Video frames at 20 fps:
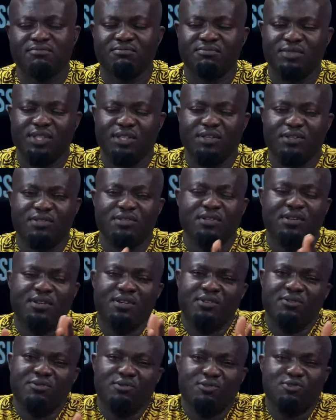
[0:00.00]
because
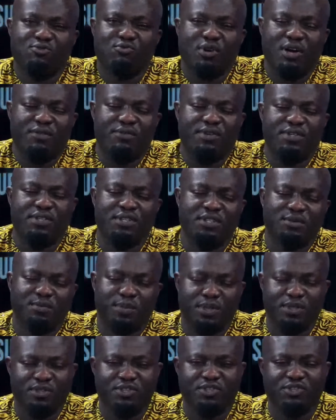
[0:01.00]
those who have written the
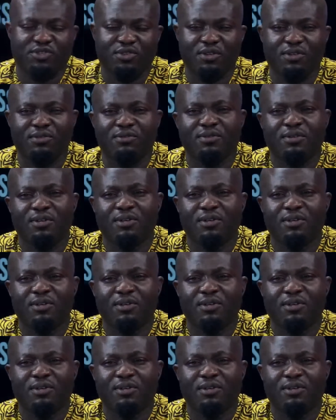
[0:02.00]
petition